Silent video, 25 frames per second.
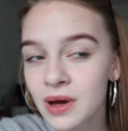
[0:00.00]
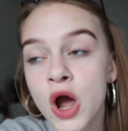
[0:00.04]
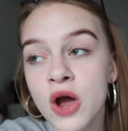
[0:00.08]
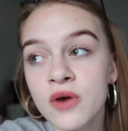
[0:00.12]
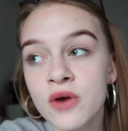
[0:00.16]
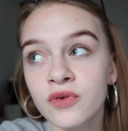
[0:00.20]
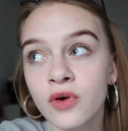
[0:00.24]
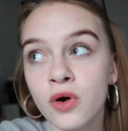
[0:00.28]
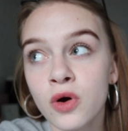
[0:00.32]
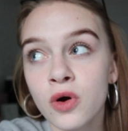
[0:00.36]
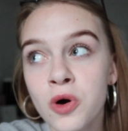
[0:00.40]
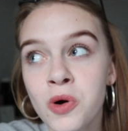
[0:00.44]

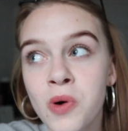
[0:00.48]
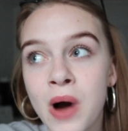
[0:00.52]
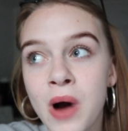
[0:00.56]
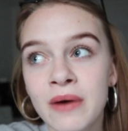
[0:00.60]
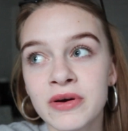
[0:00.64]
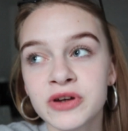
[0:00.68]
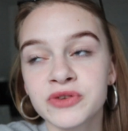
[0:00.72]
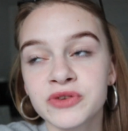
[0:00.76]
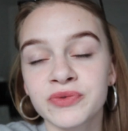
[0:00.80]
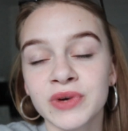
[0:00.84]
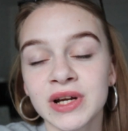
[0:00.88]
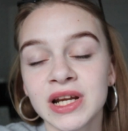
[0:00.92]
Overall, I
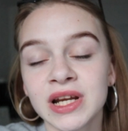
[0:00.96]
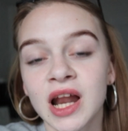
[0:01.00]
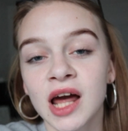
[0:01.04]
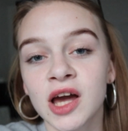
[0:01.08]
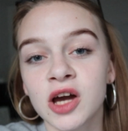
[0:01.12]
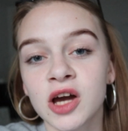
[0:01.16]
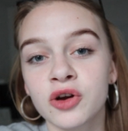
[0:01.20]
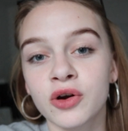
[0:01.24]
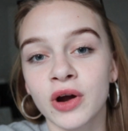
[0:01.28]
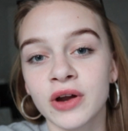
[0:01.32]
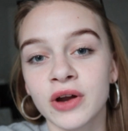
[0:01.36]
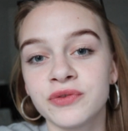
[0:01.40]
would really like
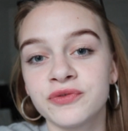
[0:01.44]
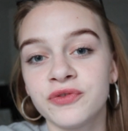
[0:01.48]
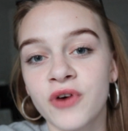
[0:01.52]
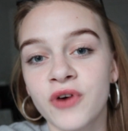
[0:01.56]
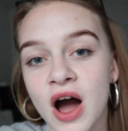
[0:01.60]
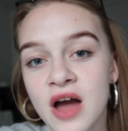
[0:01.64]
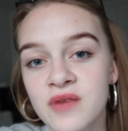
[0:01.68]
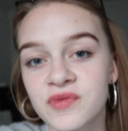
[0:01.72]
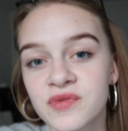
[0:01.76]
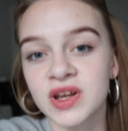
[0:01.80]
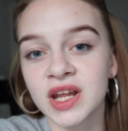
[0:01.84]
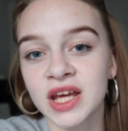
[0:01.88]
a grade 5 in